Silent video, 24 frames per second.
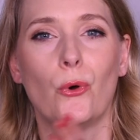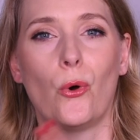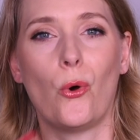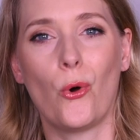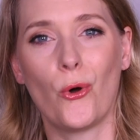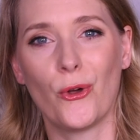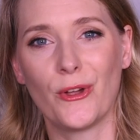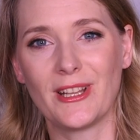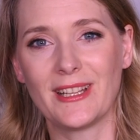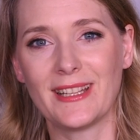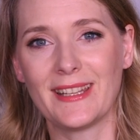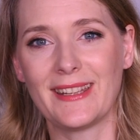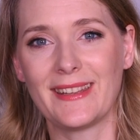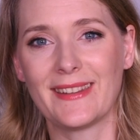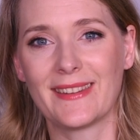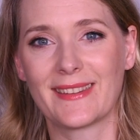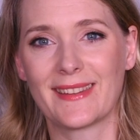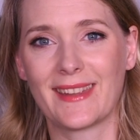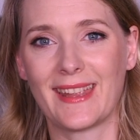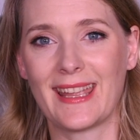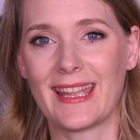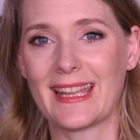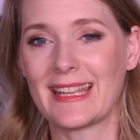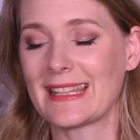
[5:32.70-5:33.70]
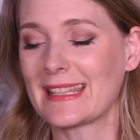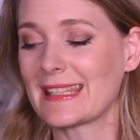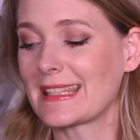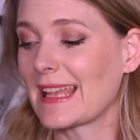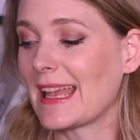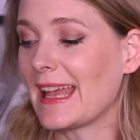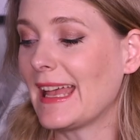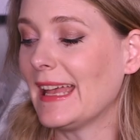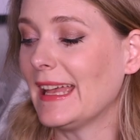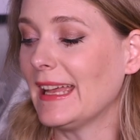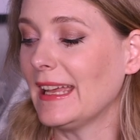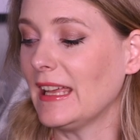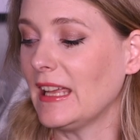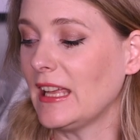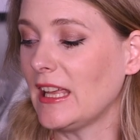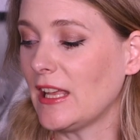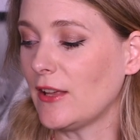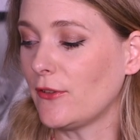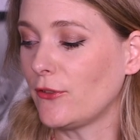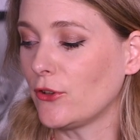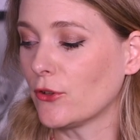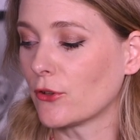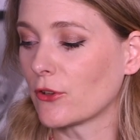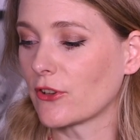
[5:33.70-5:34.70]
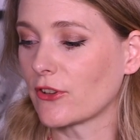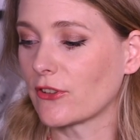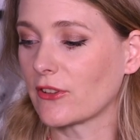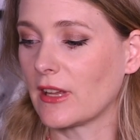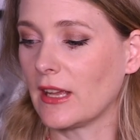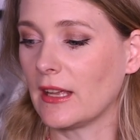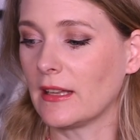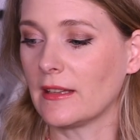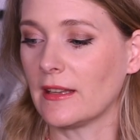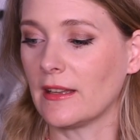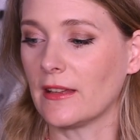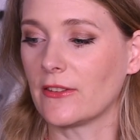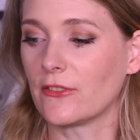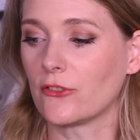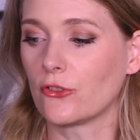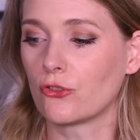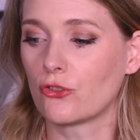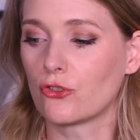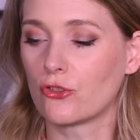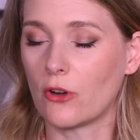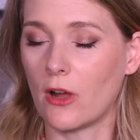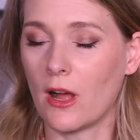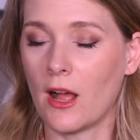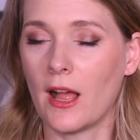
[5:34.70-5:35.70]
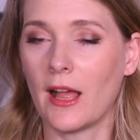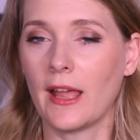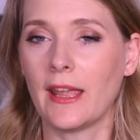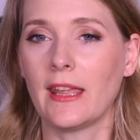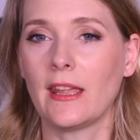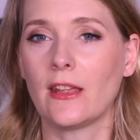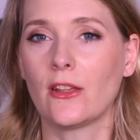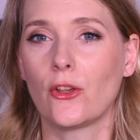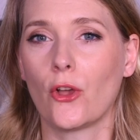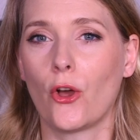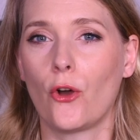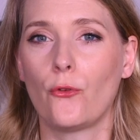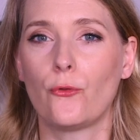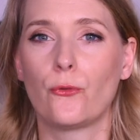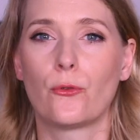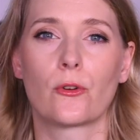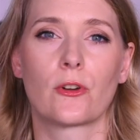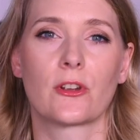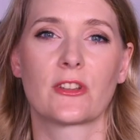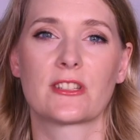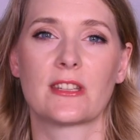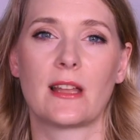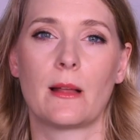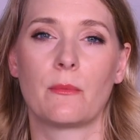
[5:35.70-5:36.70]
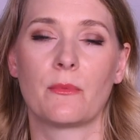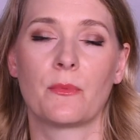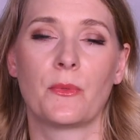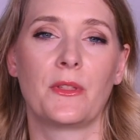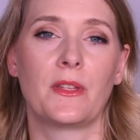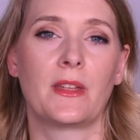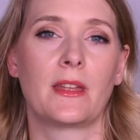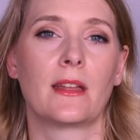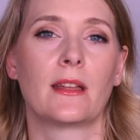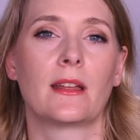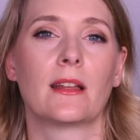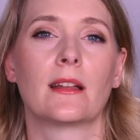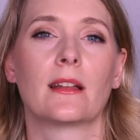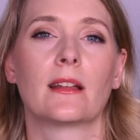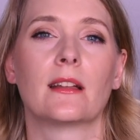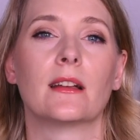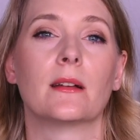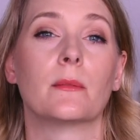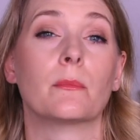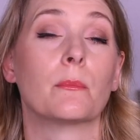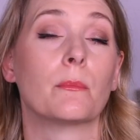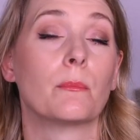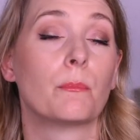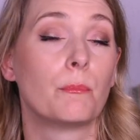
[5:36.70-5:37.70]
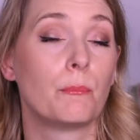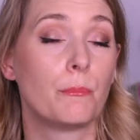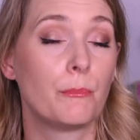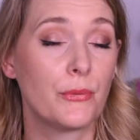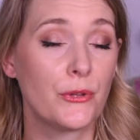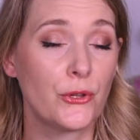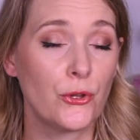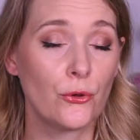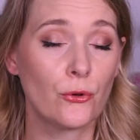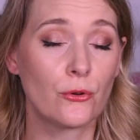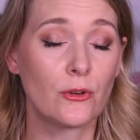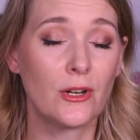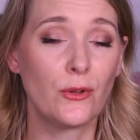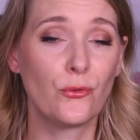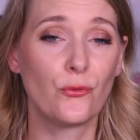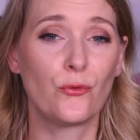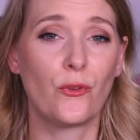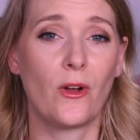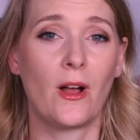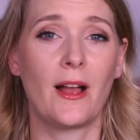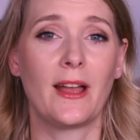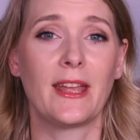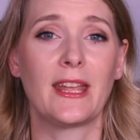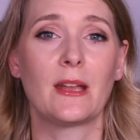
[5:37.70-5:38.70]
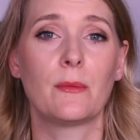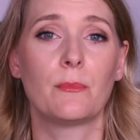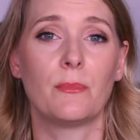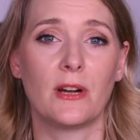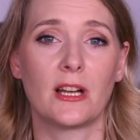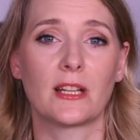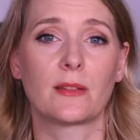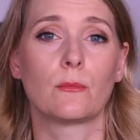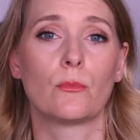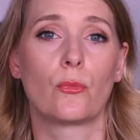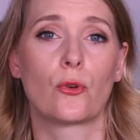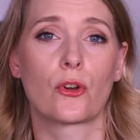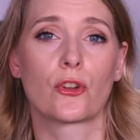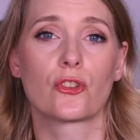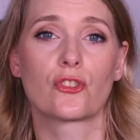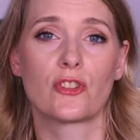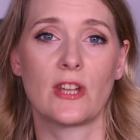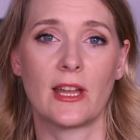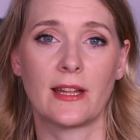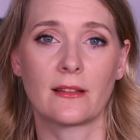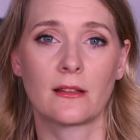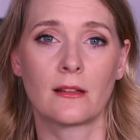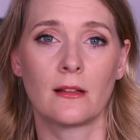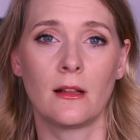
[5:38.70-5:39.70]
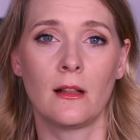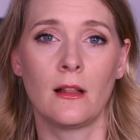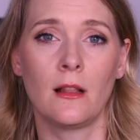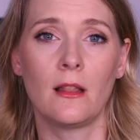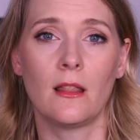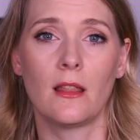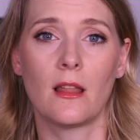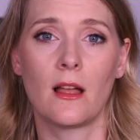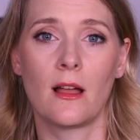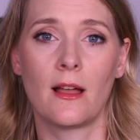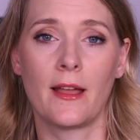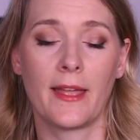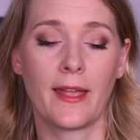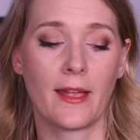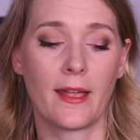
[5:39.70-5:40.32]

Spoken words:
to oily skins. If your skin is dry, go for something purifying but more gentle,